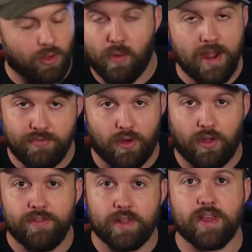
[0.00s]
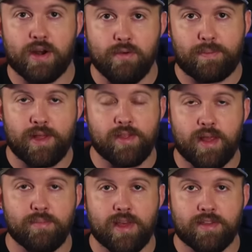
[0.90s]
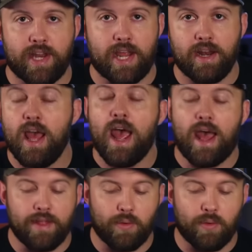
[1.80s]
the rifle that's going to replace the M sixteen, and